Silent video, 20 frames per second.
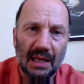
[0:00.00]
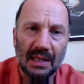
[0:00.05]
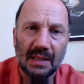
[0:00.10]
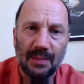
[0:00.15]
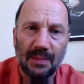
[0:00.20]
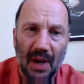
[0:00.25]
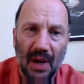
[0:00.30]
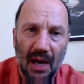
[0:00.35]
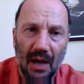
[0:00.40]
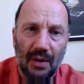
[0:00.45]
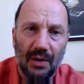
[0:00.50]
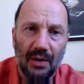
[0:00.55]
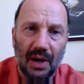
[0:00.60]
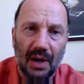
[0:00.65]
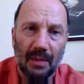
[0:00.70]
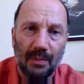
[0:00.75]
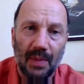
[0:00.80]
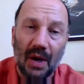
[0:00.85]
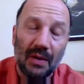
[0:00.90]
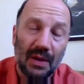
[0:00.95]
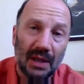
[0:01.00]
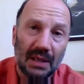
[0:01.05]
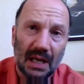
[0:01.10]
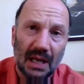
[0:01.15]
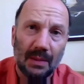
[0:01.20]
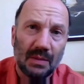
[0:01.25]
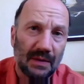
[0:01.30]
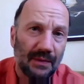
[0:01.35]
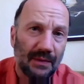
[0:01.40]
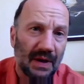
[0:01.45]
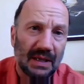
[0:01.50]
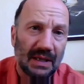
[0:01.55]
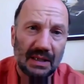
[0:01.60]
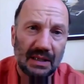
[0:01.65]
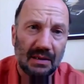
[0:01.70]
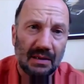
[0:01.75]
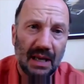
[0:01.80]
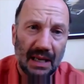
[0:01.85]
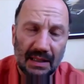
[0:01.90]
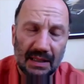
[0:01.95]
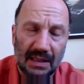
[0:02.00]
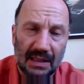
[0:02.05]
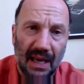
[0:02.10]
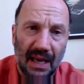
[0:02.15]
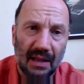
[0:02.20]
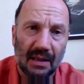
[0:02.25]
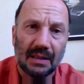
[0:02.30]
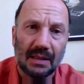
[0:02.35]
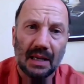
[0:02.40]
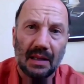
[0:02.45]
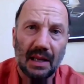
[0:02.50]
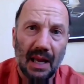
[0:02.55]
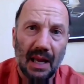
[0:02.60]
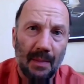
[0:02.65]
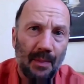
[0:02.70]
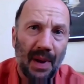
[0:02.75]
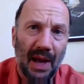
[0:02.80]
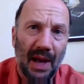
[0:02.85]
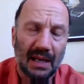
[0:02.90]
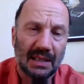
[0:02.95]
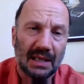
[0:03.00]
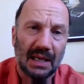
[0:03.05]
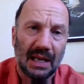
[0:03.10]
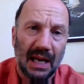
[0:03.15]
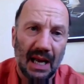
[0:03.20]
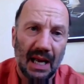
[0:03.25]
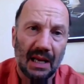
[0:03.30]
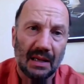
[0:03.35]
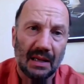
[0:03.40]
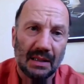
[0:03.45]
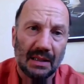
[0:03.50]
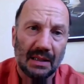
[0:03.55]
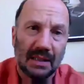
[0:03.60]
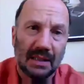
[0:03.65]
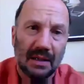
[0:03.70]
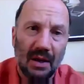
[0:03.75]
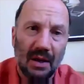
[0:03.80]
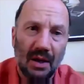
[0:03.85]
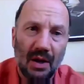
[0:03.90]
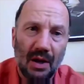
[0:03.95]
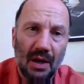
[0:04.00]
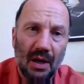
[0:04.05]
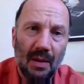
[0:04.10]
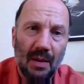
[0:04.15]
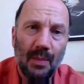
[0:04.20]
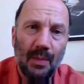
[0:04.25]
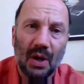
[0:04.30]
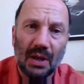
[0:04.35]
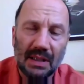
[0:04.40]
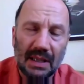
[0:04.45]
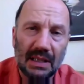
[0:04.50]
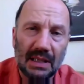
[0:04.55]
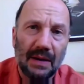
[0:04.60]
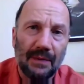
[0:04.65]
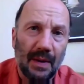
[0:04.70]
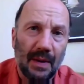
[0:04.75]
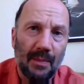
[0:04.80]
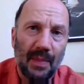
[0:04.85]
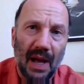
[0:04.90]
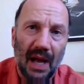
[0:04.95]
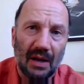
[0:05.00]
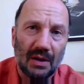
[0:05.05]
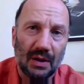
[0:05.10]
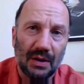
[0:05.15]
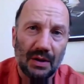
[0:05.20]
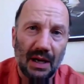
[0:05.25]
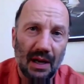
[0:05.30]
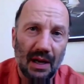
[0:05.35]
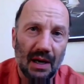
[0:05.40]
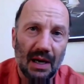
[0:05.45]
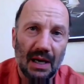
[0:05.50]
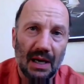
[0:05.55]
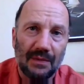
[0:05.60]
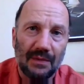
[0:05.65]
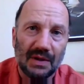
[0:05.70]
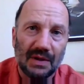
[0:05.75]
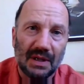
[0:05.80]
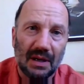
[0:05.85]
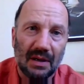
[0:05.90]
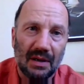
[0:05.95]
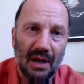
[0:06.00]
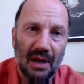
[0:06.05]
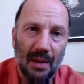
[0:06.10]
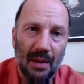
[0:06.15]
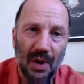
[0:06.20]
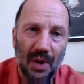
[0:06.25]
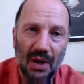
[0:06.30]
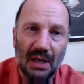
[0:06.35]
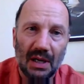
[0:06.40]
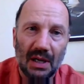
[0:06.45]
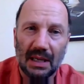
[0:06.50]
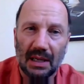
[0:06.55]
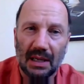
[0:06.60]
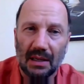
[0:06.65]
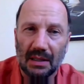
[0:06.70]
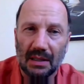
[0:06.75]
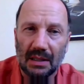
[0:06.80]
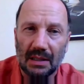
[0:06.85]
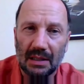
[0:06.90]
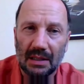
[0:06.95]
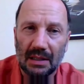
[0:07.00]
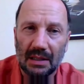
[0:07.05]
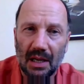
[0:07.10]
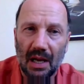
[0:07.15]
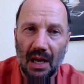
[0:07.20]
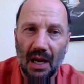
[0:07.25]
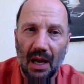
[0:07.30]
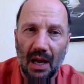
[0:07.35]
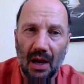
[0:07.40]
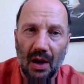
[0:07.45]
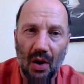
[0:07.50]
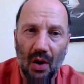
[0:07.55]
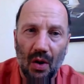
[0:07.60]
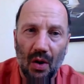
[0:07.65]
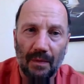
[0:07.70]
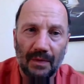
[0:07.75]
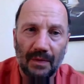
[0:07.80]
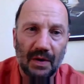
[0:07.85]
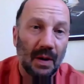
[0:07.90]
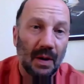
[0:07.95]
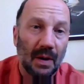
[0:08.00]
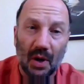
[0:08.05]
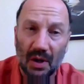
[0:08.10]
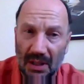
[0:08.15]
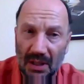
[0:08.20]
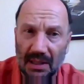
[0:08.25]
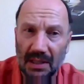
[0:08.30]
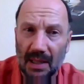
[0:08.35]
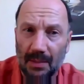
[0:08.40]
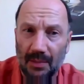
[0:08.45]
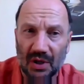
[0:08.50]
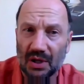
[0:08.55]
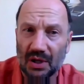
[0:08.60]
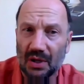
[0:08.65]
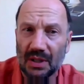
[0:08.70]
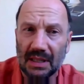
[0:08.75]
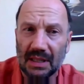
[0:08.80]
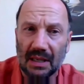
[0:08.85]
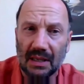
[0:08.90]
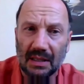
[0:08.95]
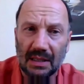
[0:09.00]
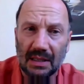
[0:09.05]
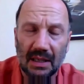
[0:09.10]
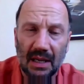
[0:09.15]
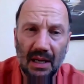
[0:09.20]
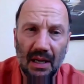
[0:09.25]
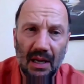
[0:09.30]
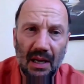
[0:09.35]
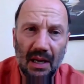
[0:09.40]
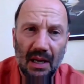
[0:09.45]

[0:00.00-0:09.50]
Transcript: inspiring, both in terms of its sales and the impact it has, positive impact on the lives and communities of commodity producers